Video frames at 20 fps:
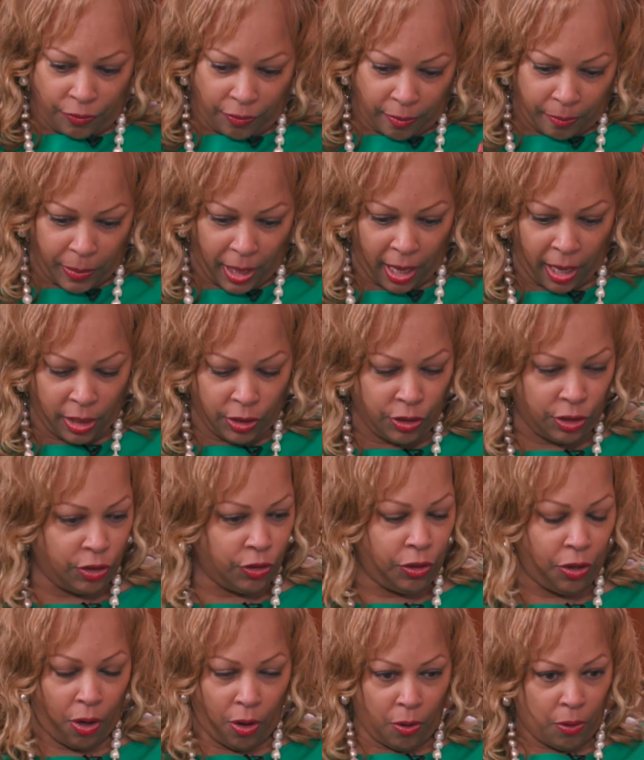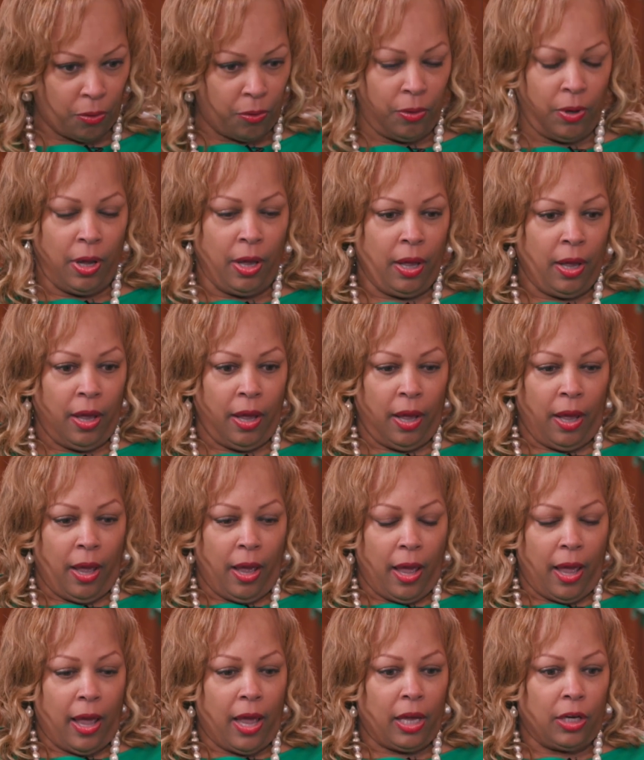from head to toe.
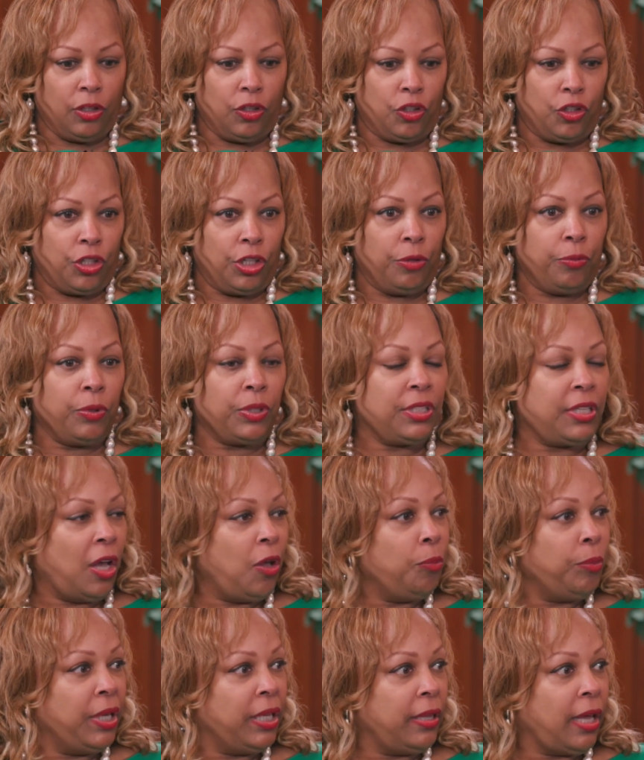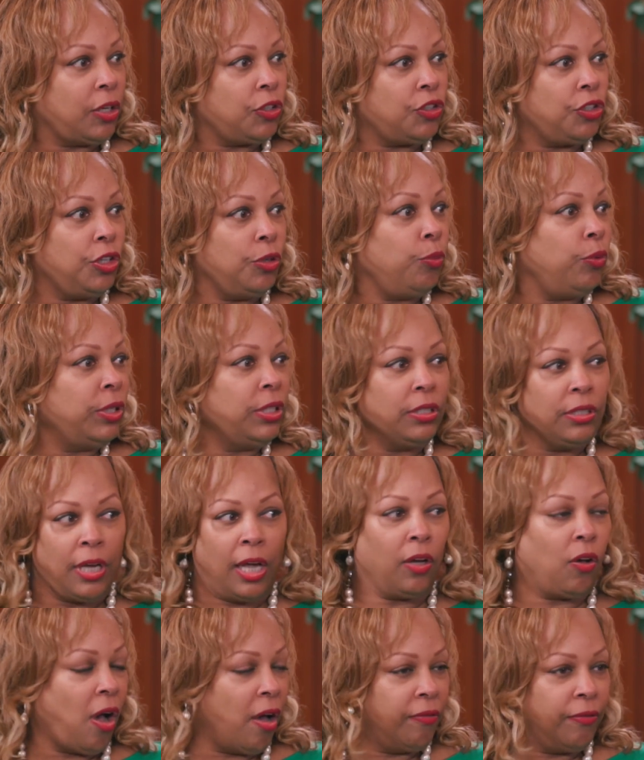And she would tell me that she wouldn't
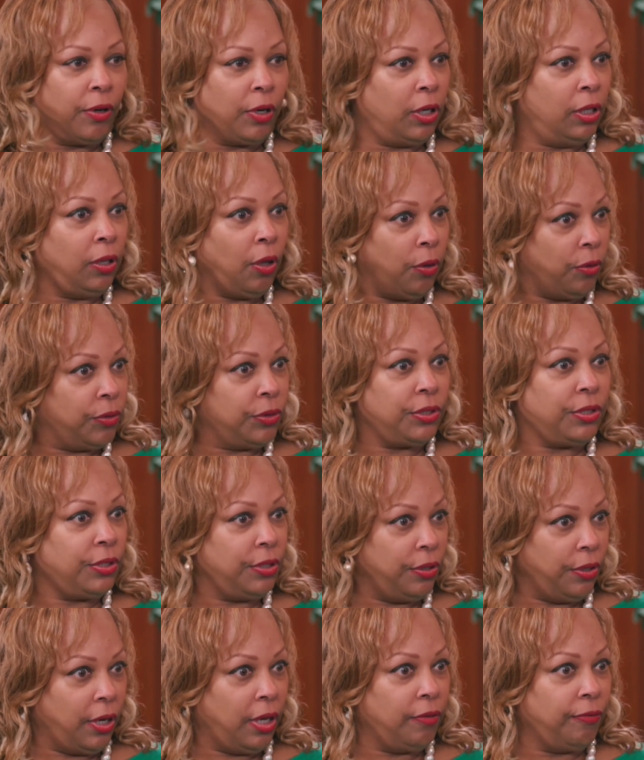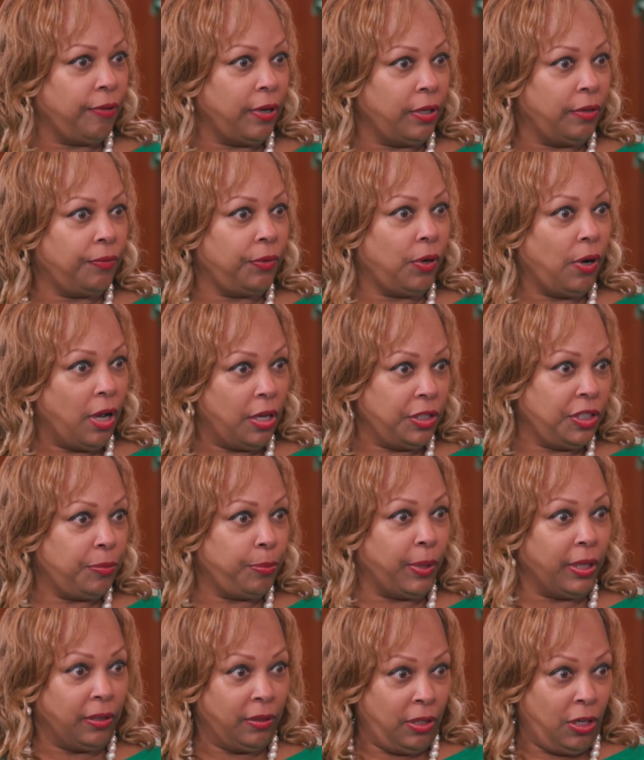take off her clothes in front of her
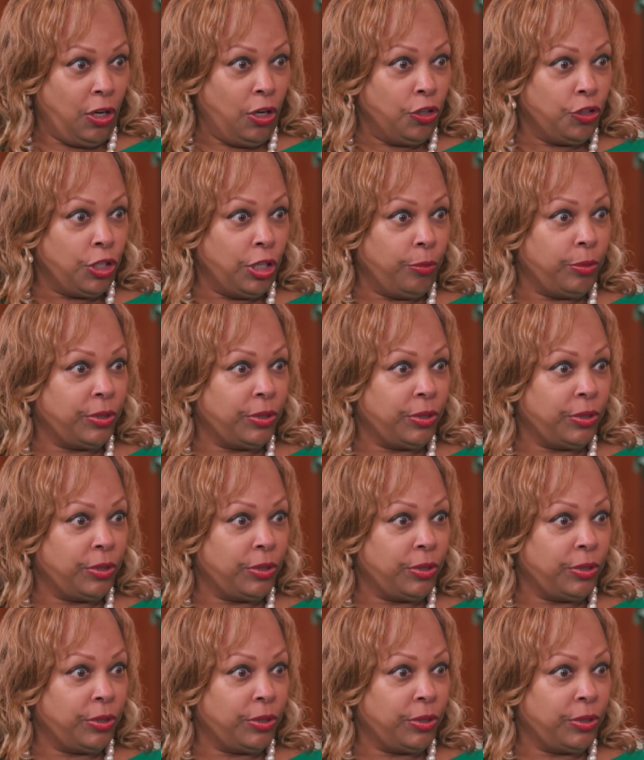husband. She